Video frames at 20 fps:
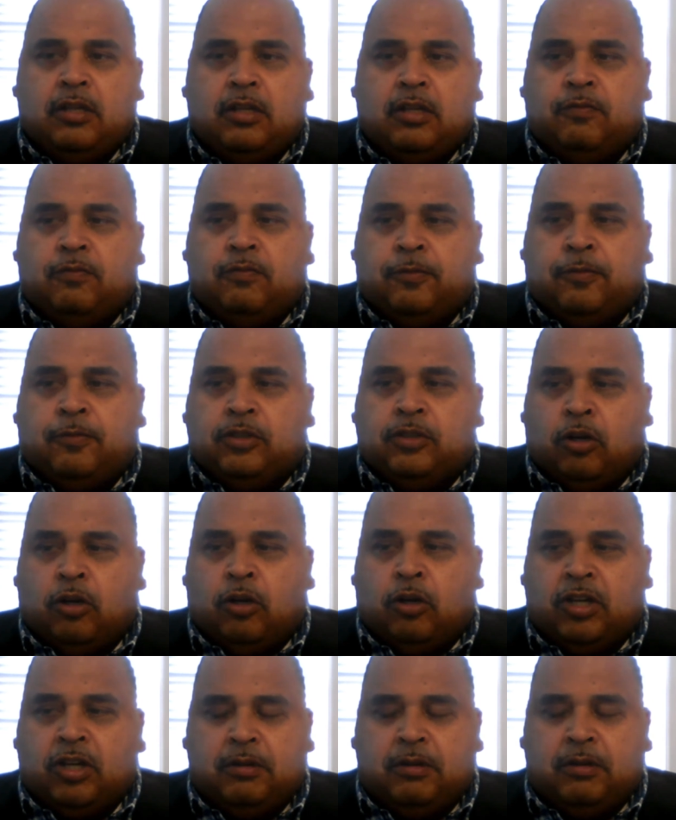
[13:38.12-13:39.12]

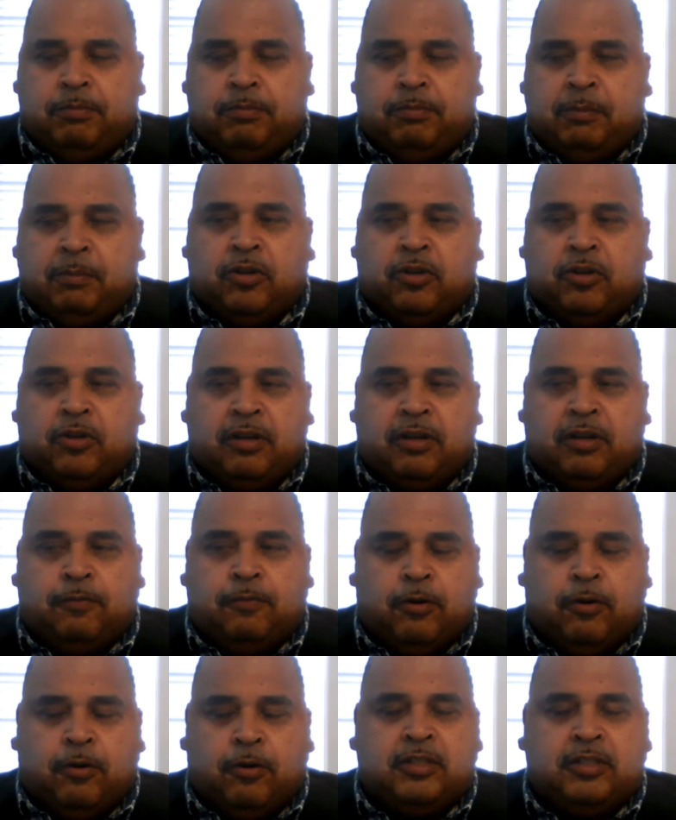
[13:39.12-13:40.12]
so people could
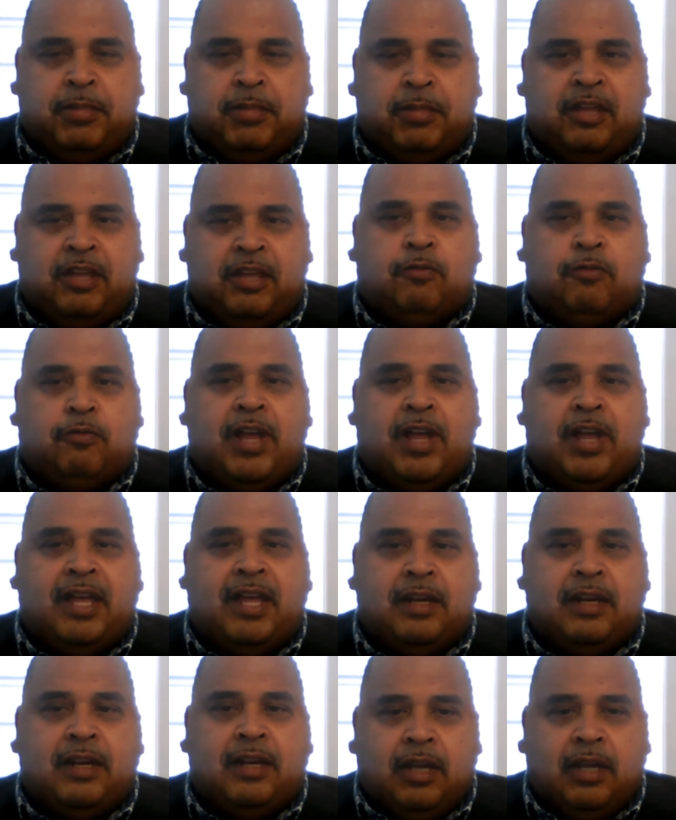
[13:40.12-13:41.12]
afford to pay the
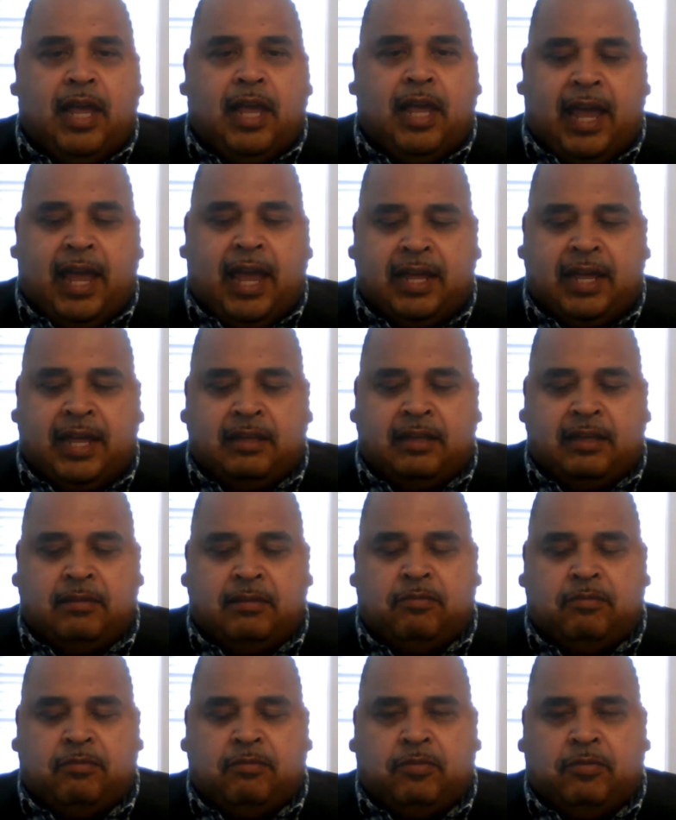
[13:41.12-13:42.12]
rent,
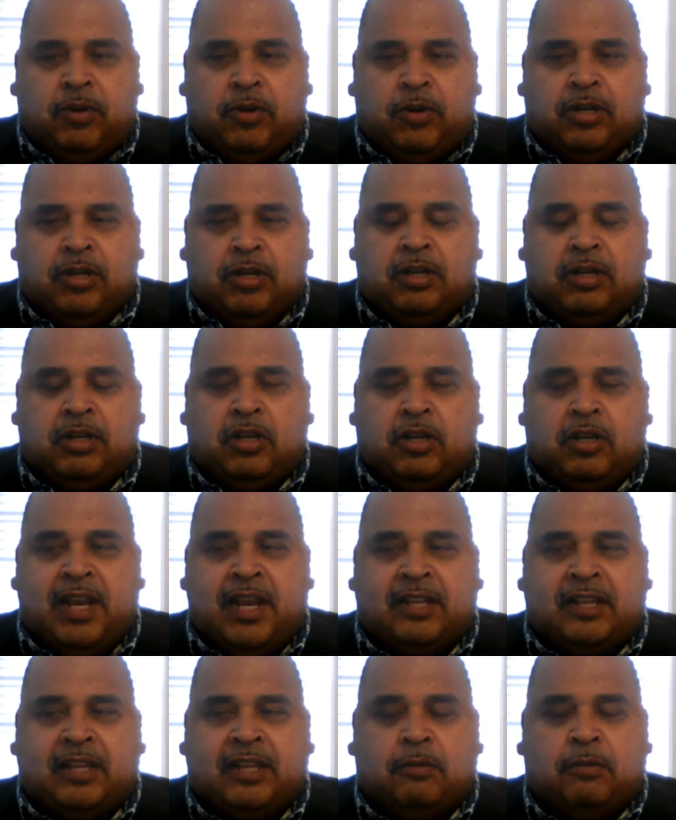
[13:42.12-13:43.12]
and we can
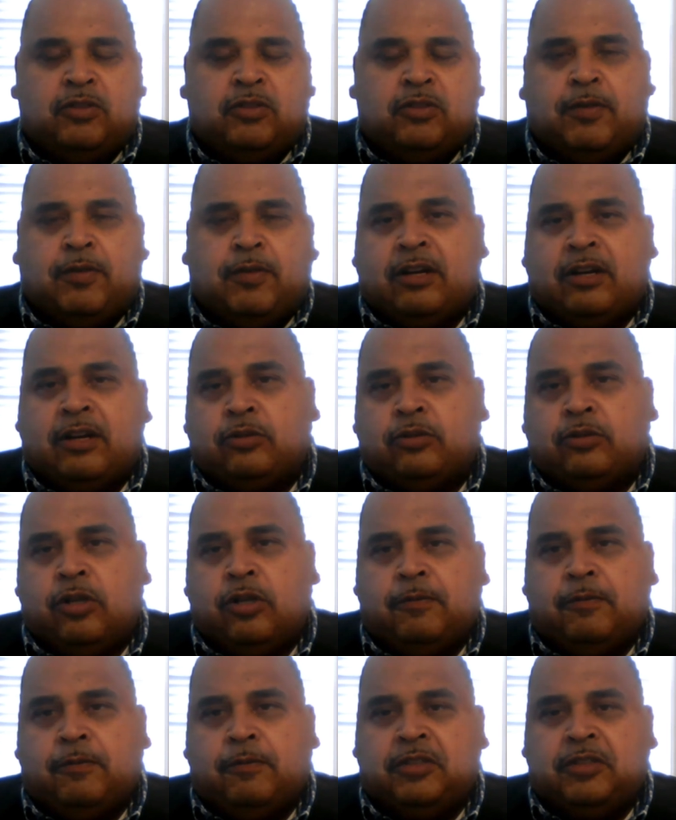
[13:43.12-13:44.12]
connect them to vital
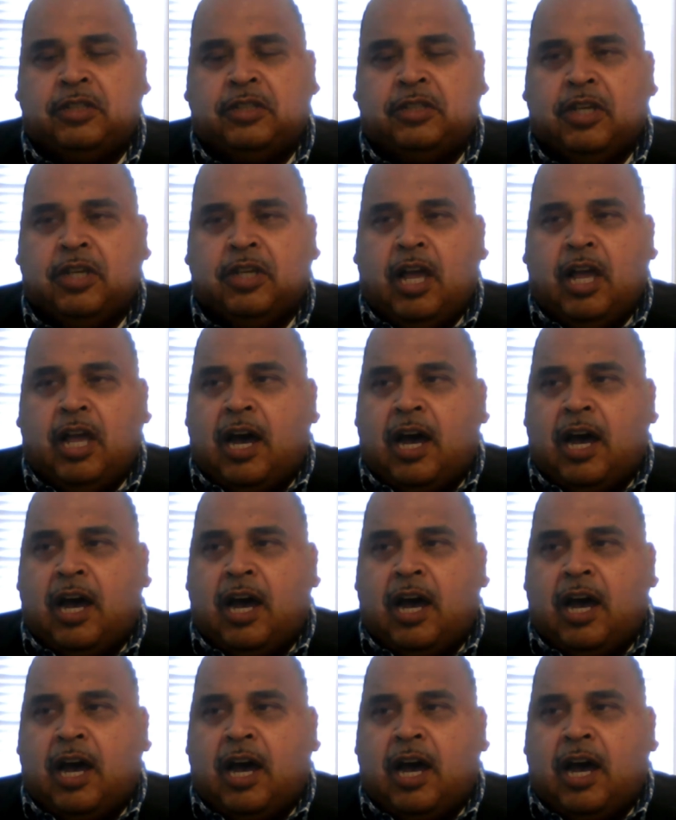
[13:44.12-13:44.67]
services.